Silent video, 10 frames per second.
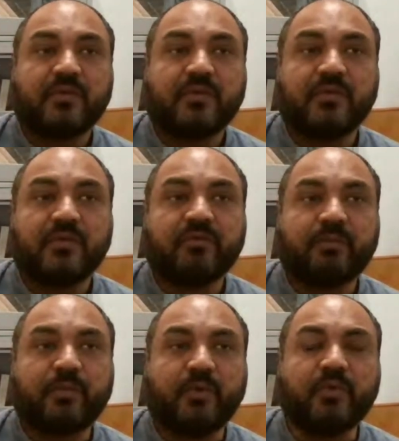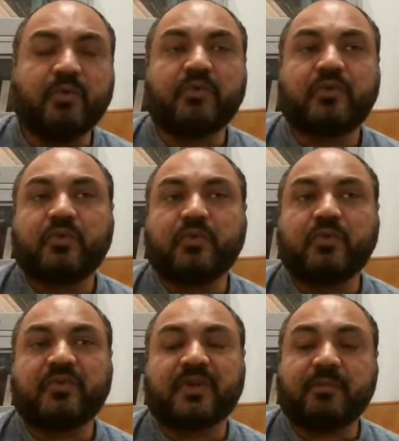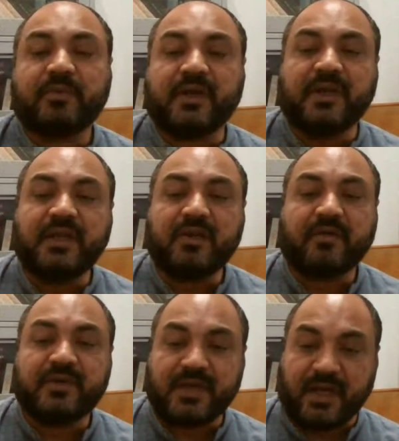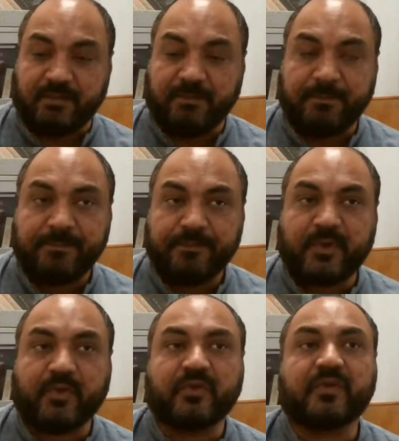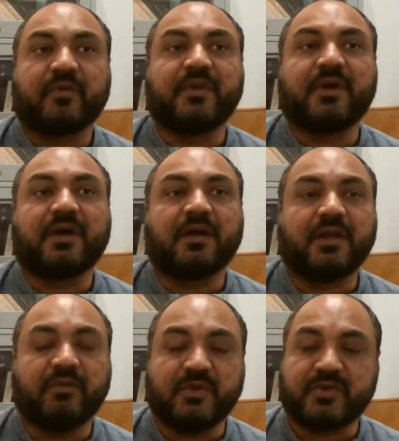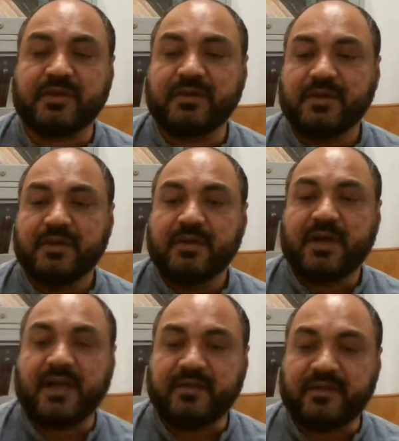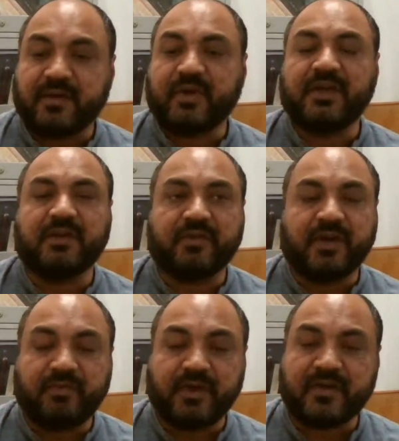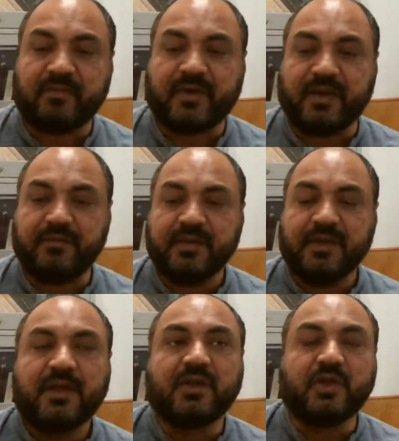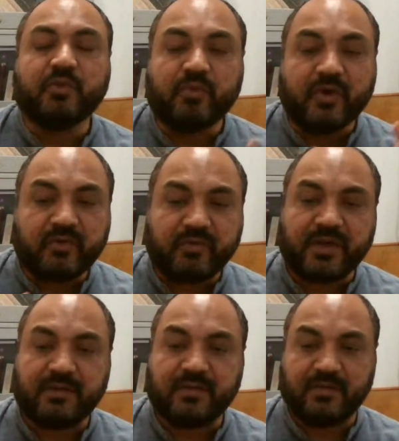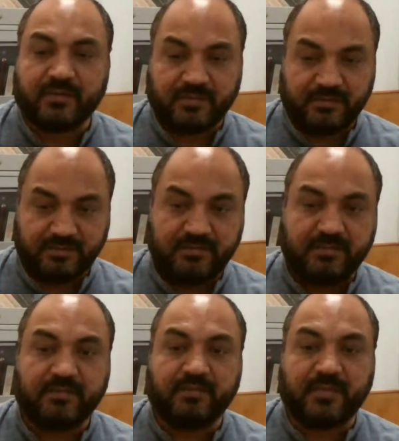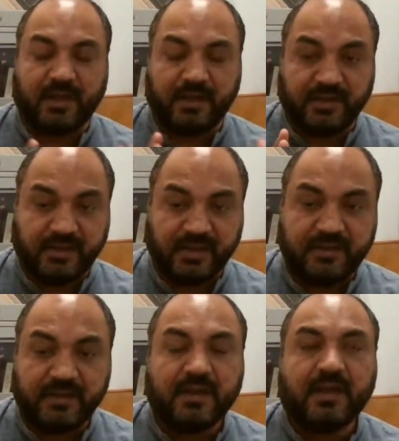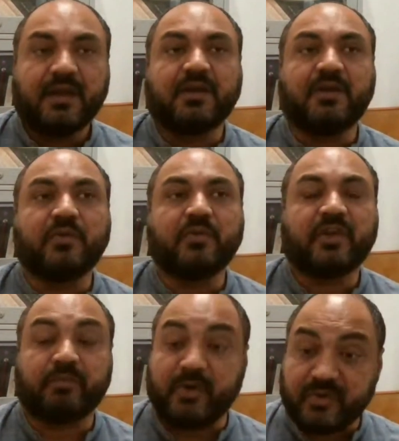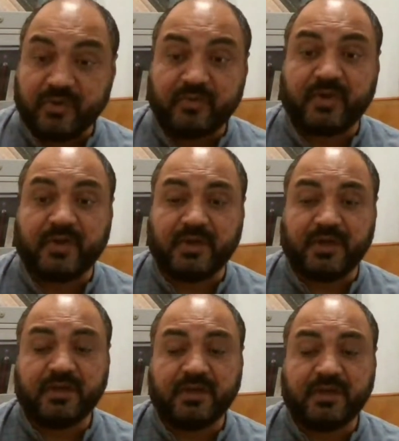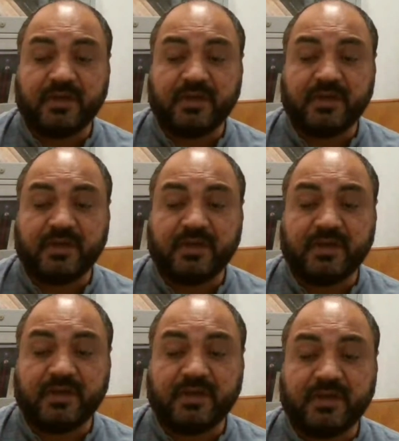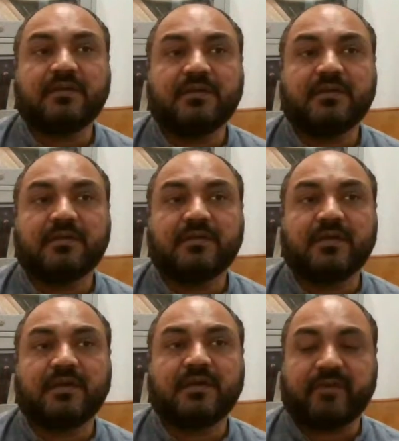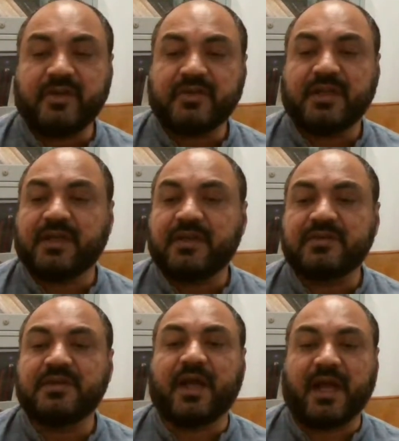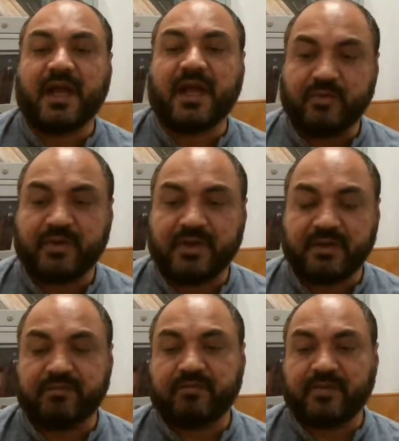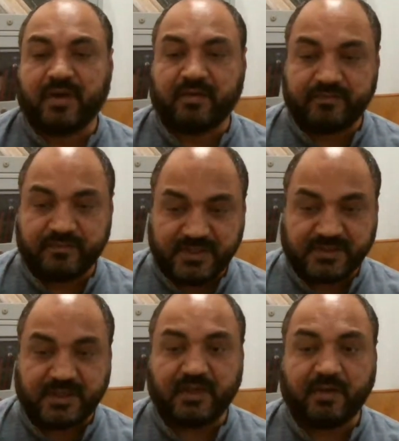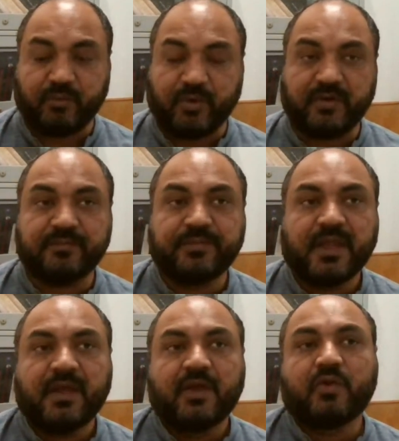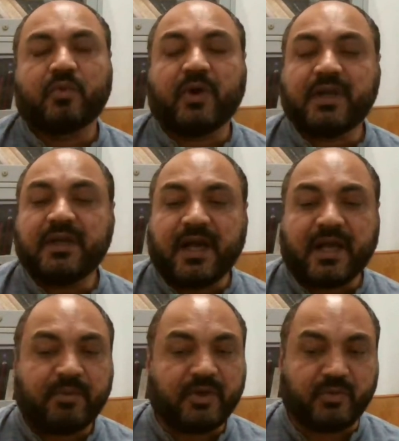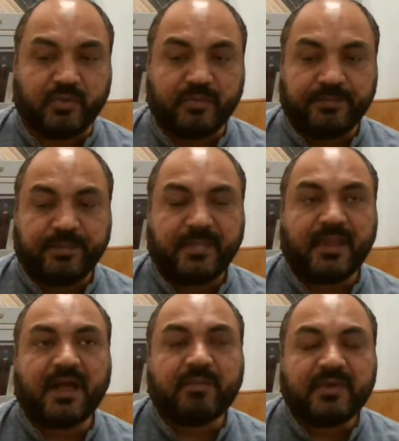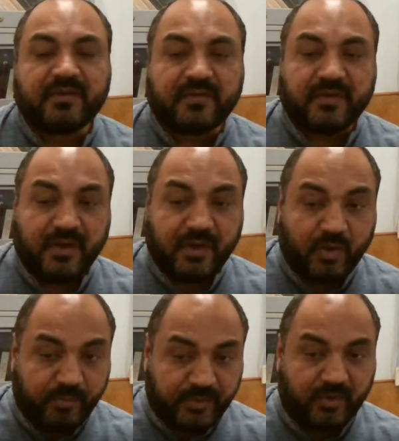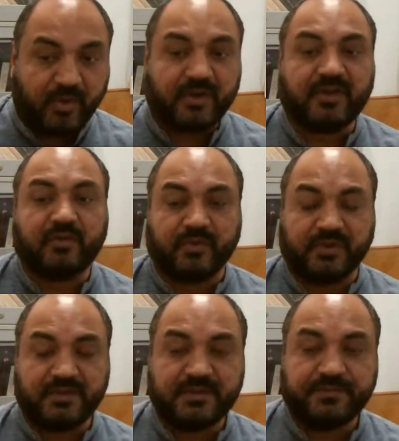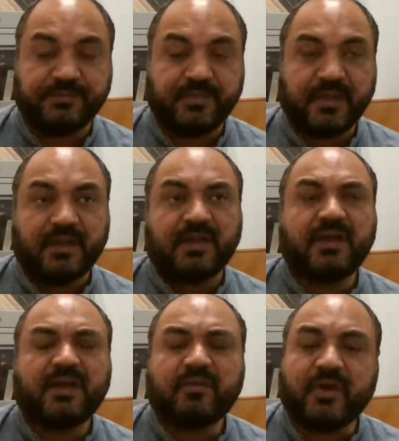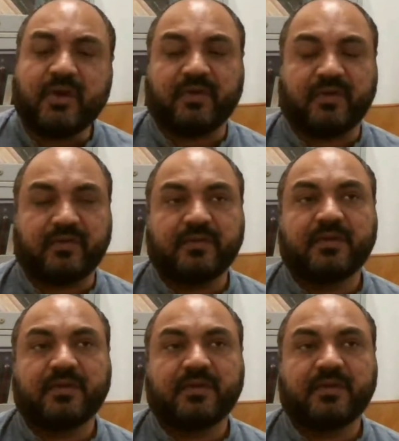which were produced to serve the need of the time because of the invention and discovery in different fields of life. New words were needed, new expressions were needed, and French and English did have enough of such kind of words. So what did Arabic do? Arabic just adopted all these words in different ways.